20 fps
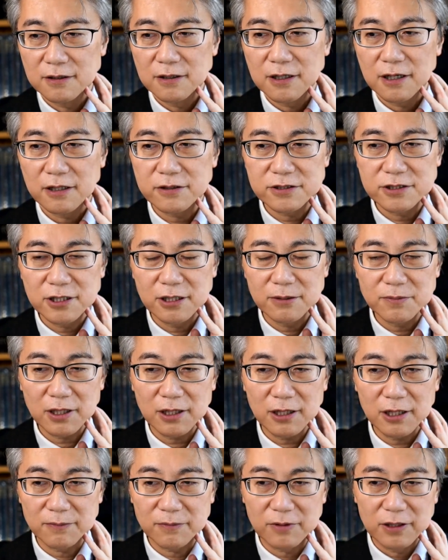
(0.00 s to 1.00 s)
At the same
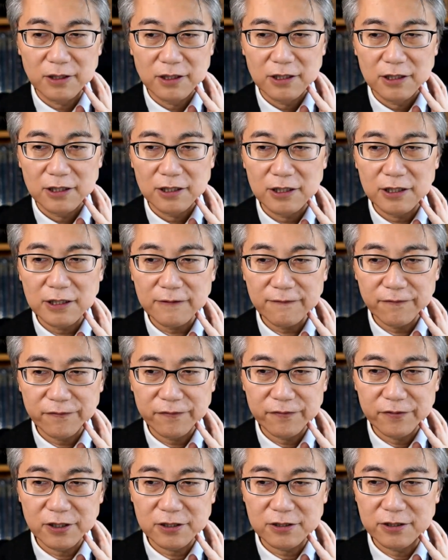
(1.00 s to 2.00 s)
time, if
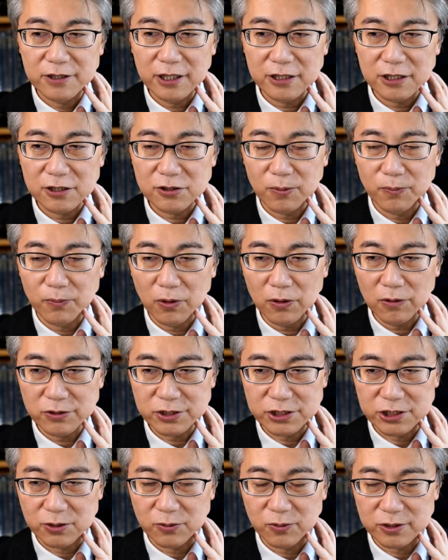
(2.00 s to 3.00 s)
the data
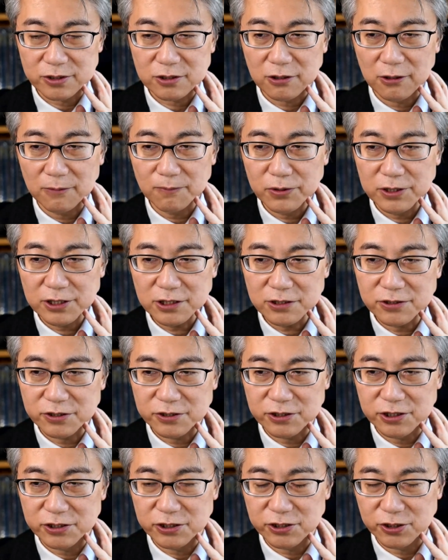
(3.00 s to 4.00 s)
topology was completely
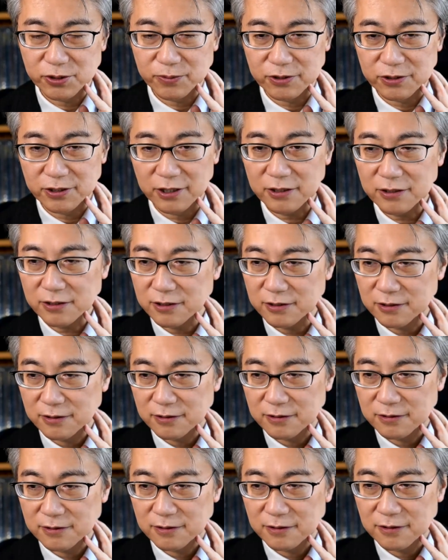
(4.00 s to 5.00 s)
distributed,
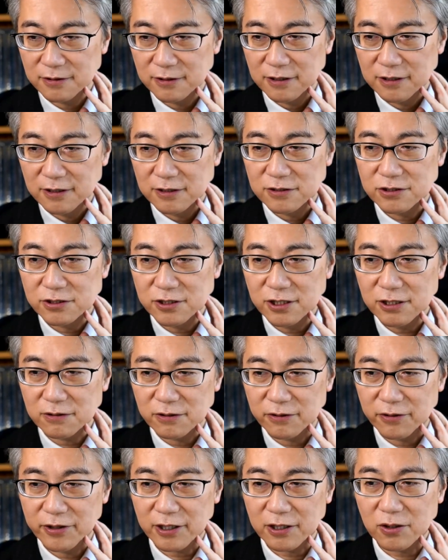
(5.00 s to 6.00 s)

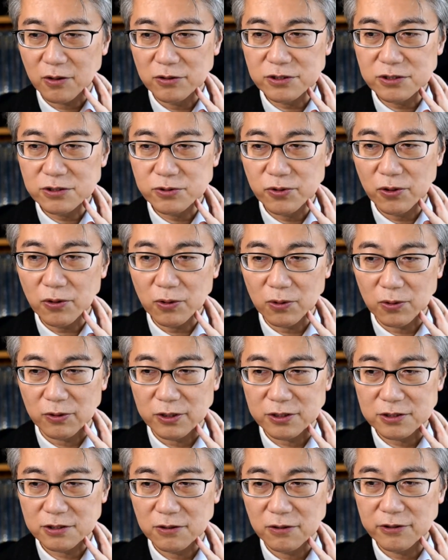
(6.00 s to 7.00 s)
still the control
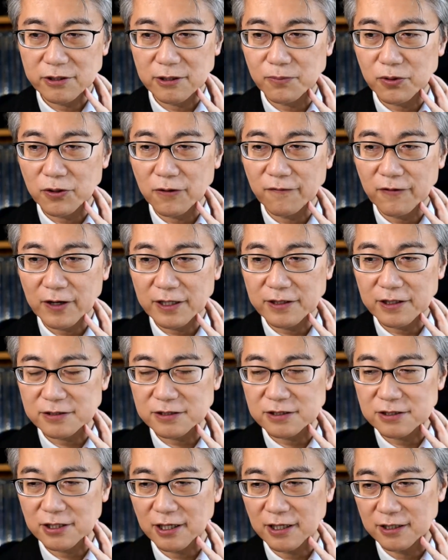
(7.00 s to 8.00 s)
was on the
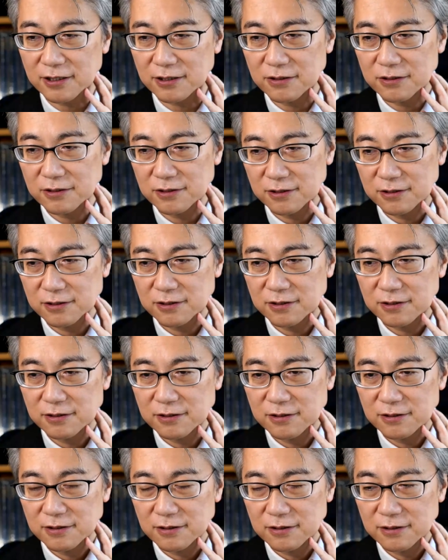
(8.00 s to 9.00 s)
provider's side.
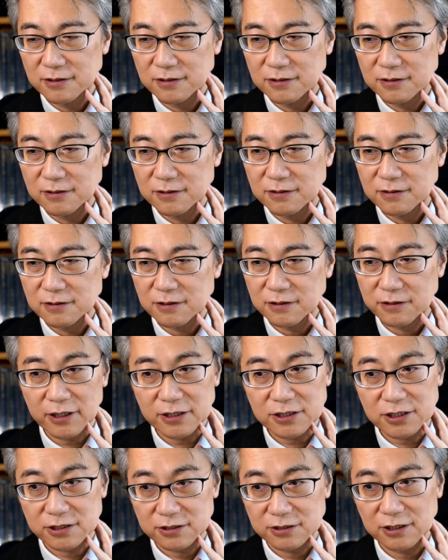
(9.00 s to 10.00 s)
Mm-hmm. And
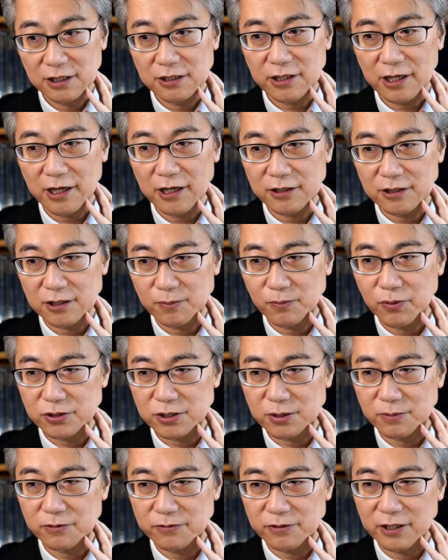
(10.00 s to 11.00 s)
that's entirely
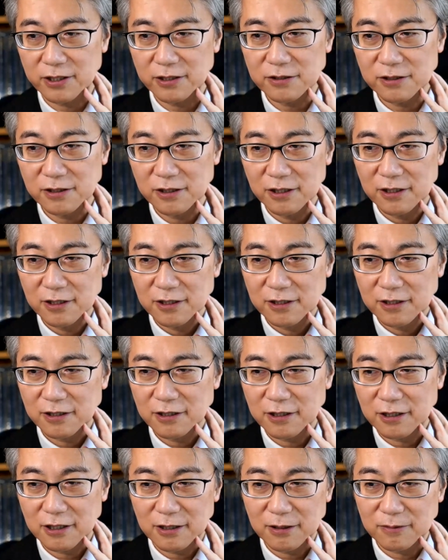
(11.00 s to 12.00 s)
possible, right?
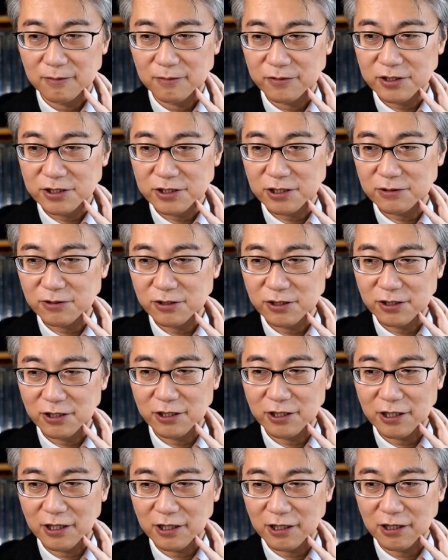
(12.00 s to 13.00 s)

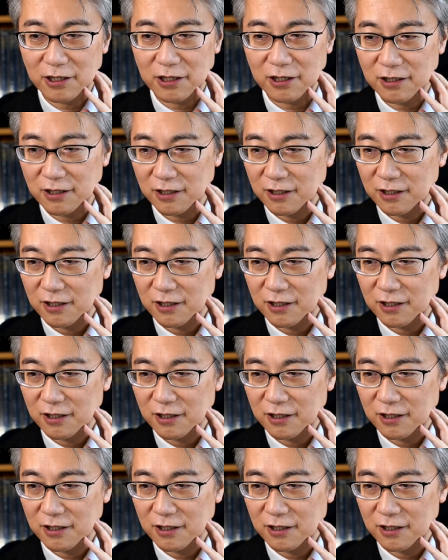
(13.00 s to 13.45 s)
Recently, the